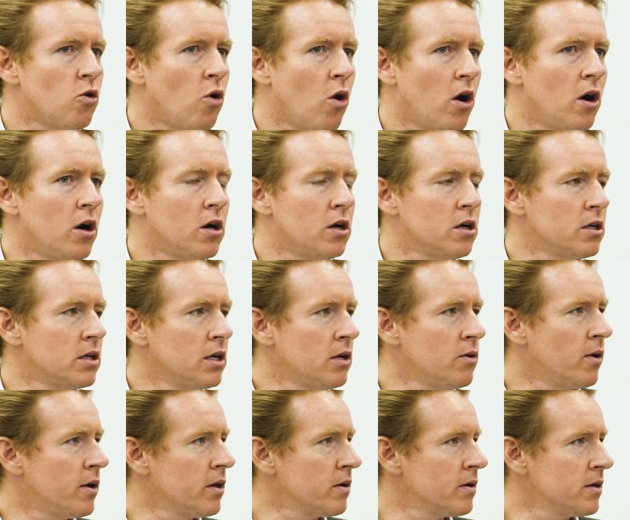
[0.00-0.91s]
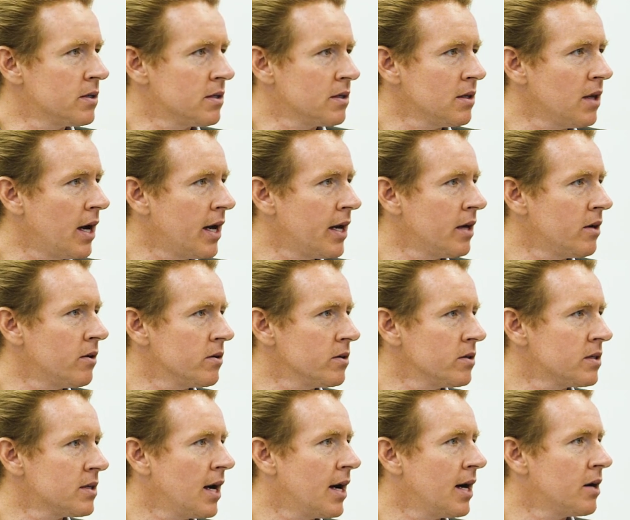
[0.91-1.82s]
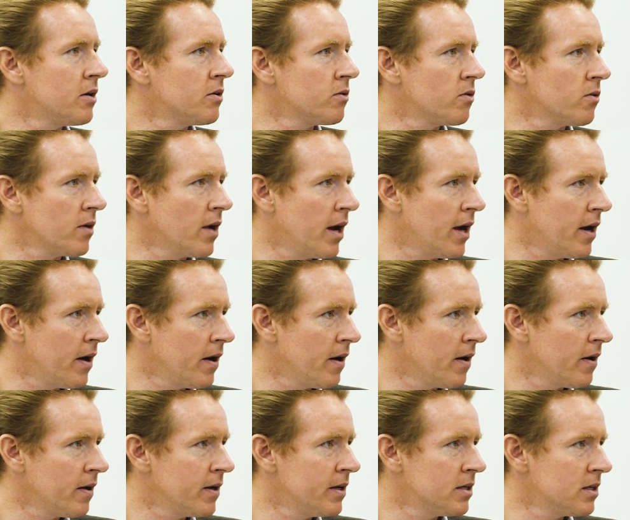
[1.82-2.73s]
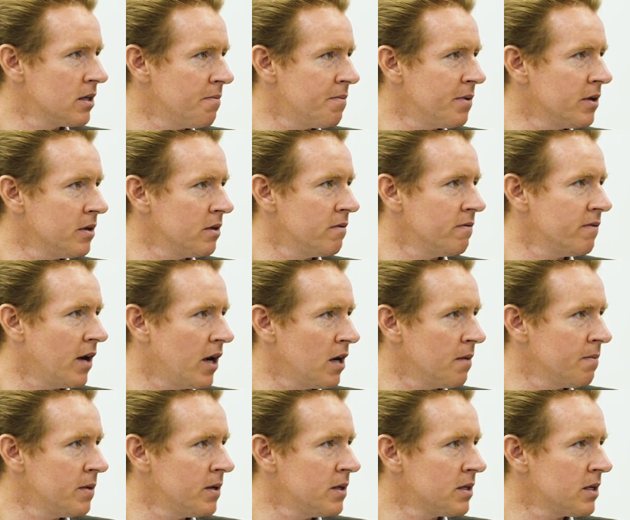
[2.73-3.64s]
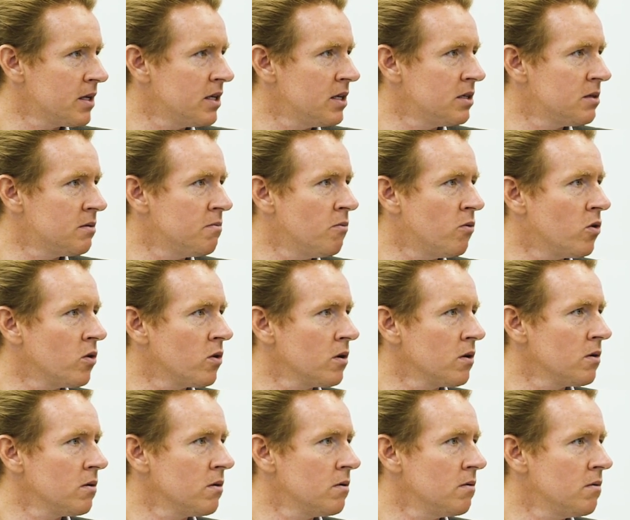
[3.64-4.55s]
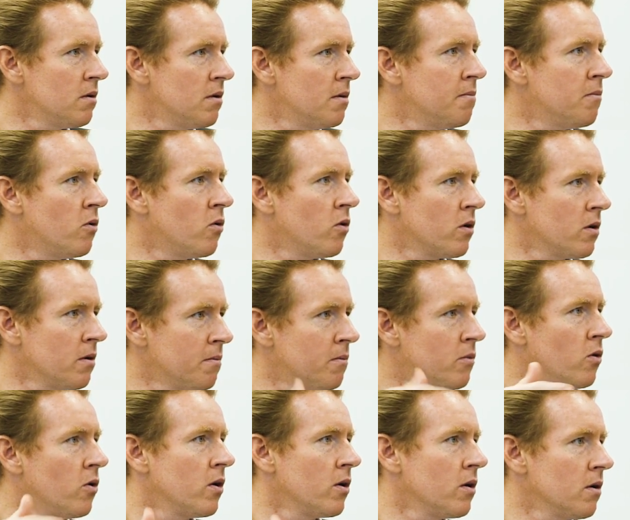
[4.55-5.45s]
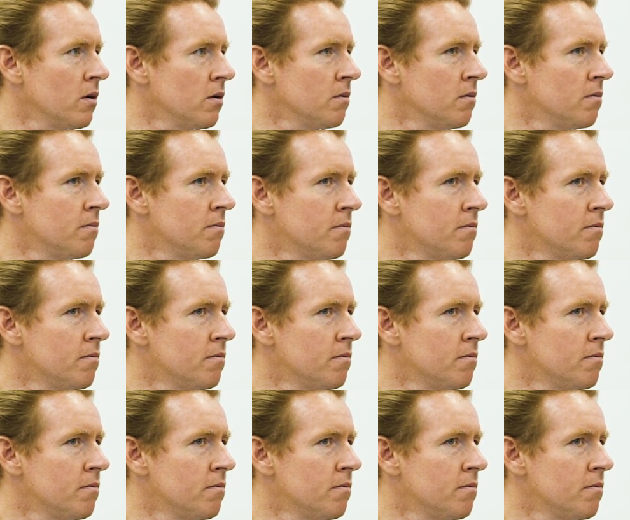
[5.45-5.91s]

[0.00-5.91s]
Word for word: quality, whether it's light or sound or air into mm-hmm. the built environment, is more and more and more